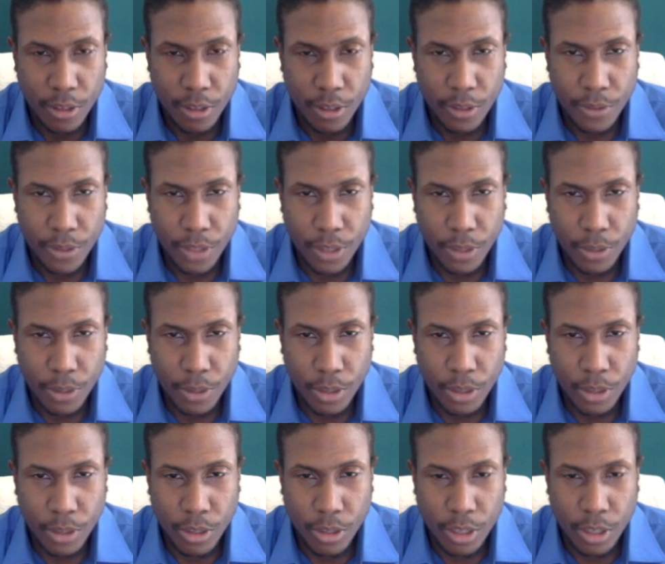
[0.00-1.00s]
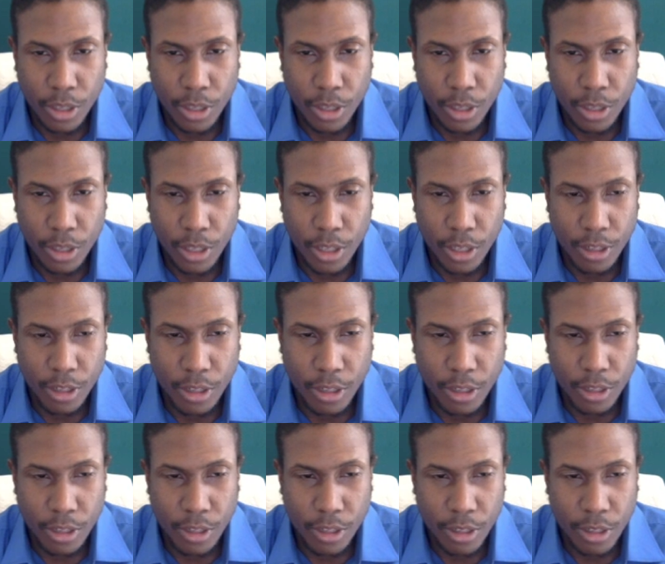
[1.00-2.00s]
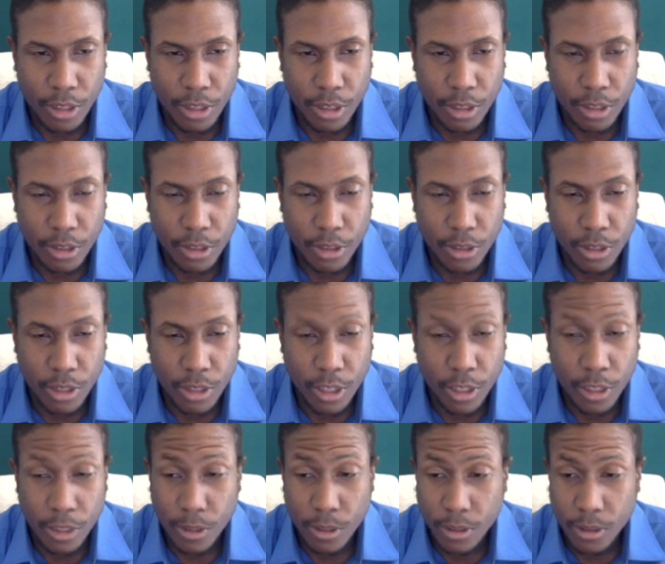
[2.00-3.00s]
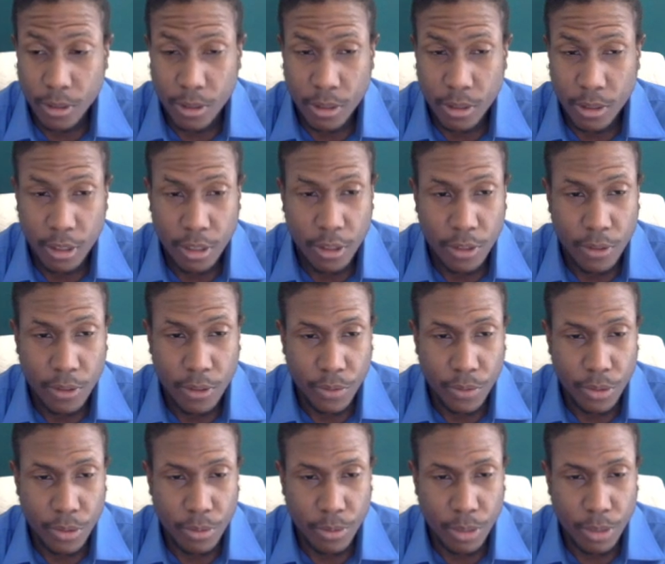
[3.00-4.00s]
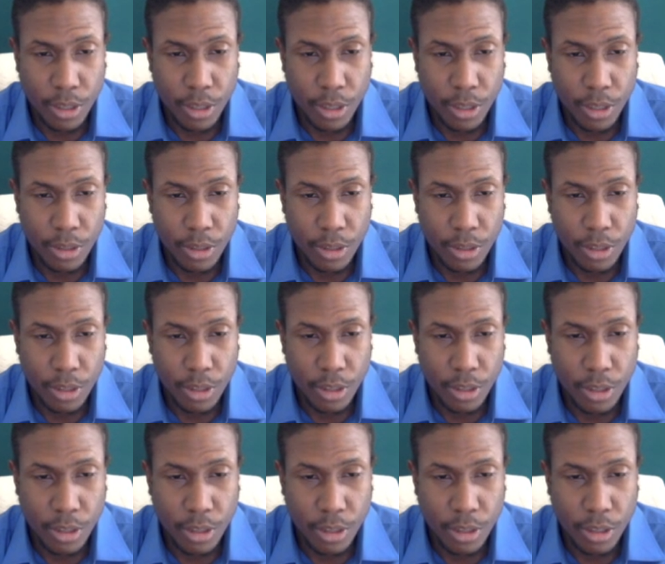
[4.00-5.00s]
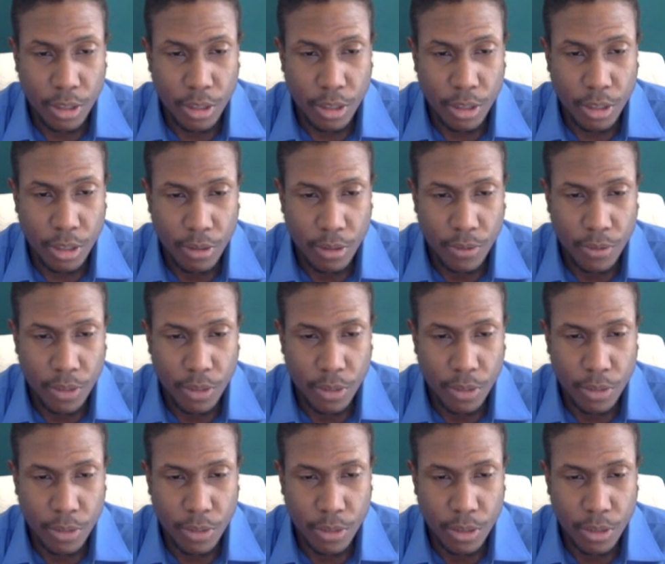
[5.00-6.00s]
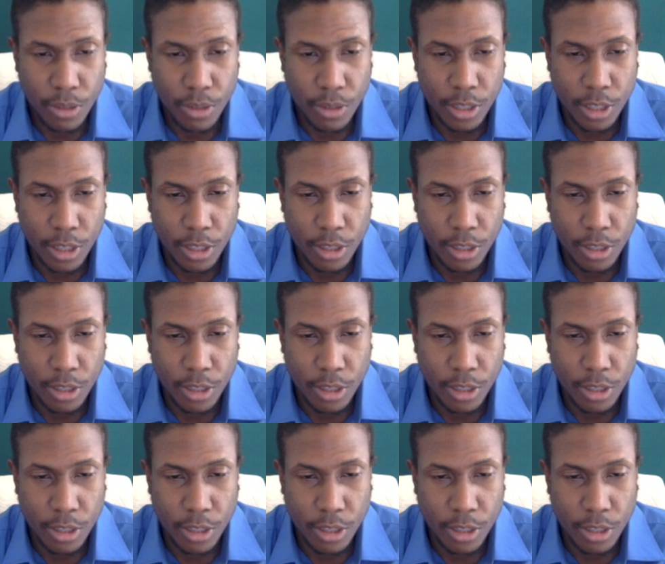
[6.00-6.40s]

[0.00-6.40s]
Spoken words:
That way you can get in and get a good deal through my link, if that's what you decide to